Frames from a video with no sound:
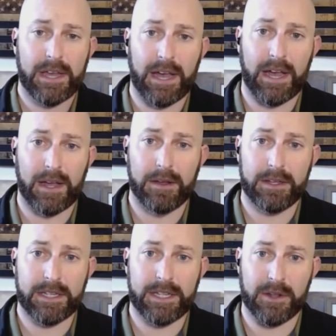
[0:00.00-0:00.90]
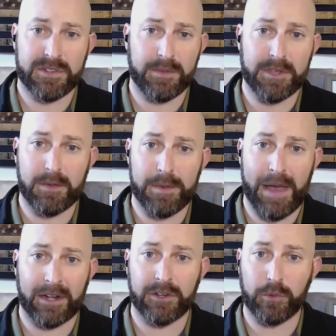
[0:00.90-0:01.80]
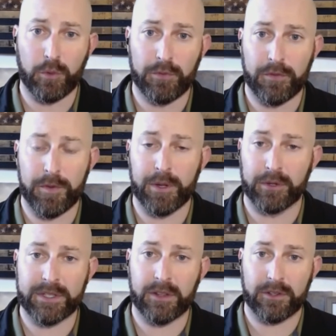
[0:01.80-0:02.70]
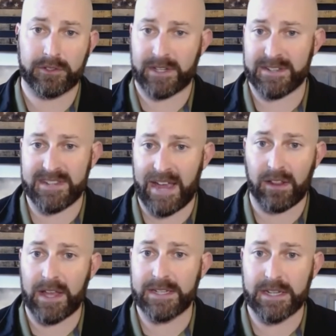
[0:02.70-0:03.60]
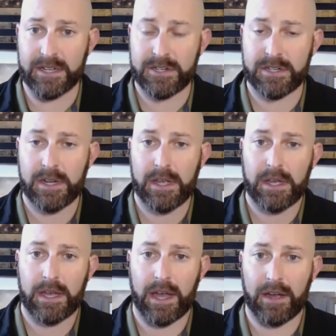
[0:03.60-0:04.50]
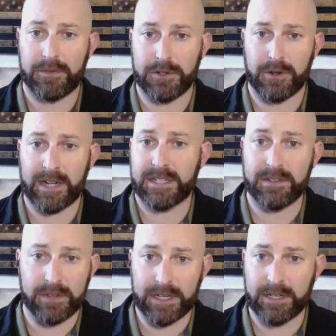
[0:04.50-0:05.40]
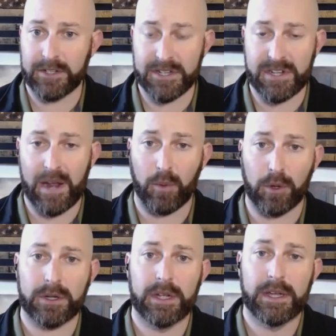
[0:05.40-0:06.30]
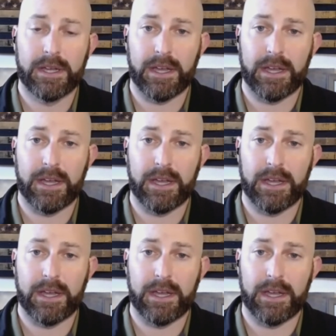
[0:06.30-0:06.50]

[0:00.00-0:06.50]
Something could be mounted to the roof of a building that looks like a satellite dish for DirecTV or Dish Network